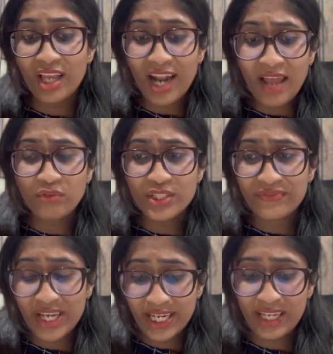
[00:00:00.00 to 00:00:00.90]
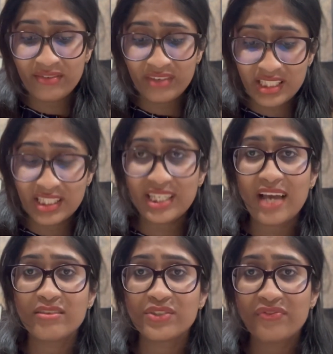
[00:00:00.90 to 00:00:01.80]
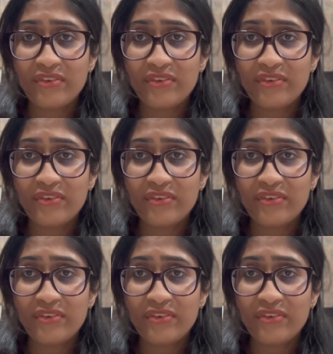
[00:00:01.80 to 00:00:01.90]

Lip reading: and I was very invested. I was